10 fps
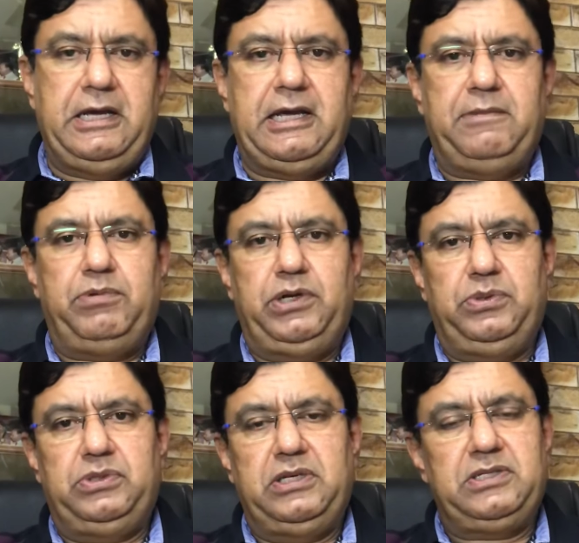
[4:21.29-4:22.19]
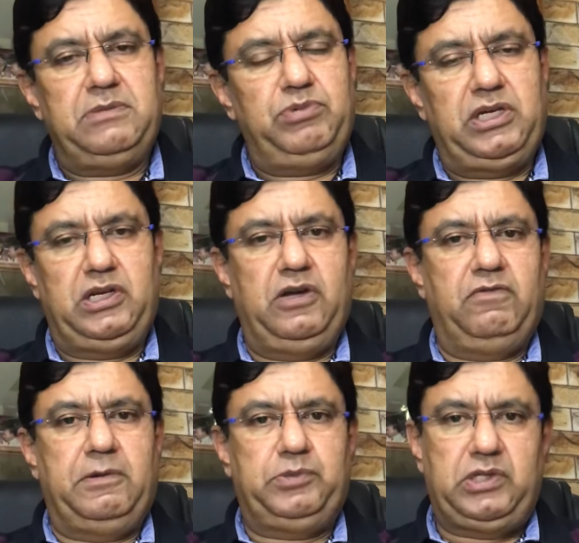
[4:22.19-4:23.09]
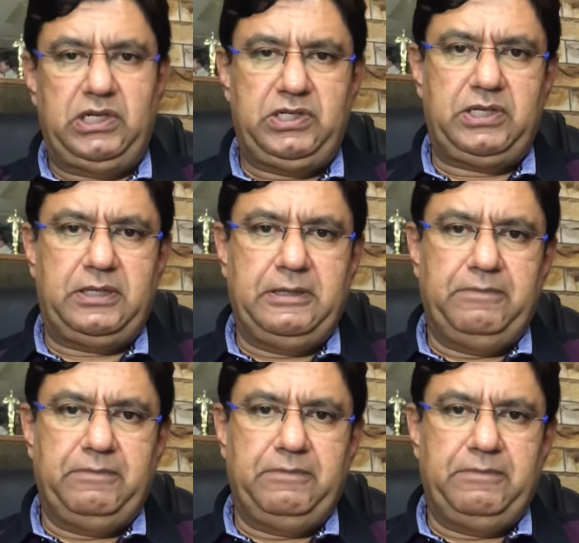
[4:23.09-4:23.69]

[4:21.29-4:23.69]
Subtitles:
and produce some degree of obstruction,